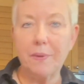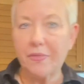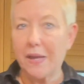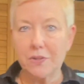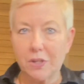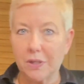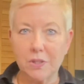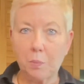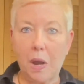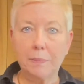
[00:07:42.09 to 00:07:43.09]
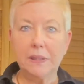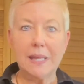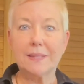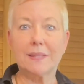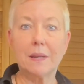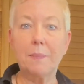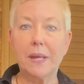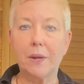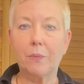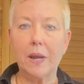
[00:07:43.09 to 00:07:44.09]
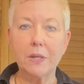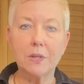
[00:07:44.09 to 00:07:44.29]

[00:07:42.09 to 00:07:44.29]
But that took us probably less than a minute, right,